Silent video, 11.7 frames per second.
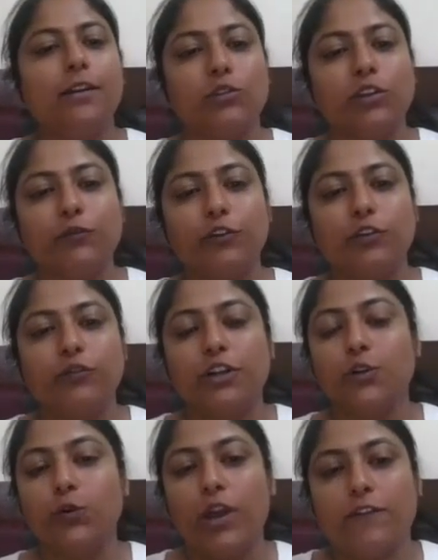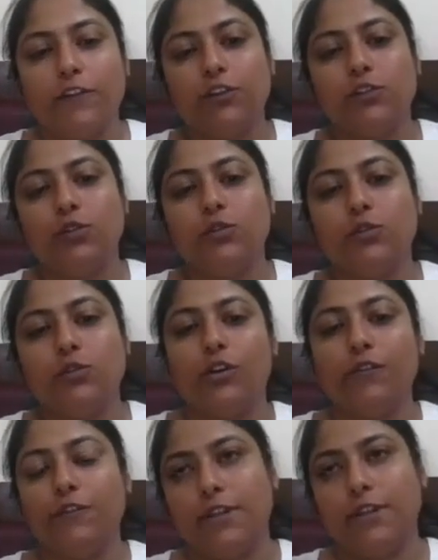Looking forward to having you
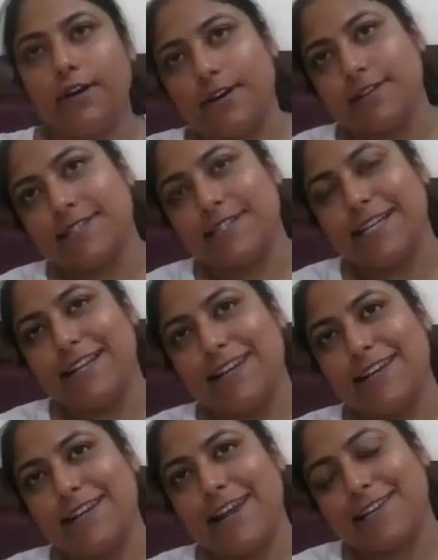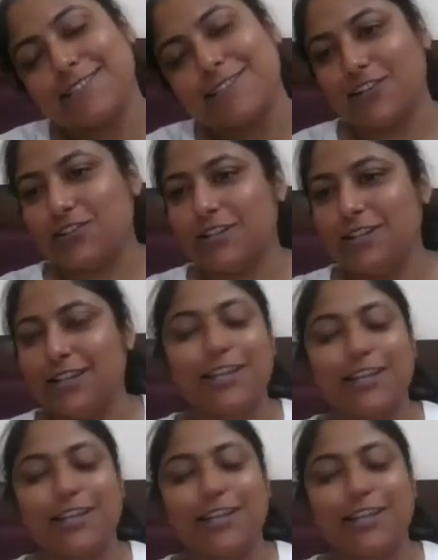all with us in next session.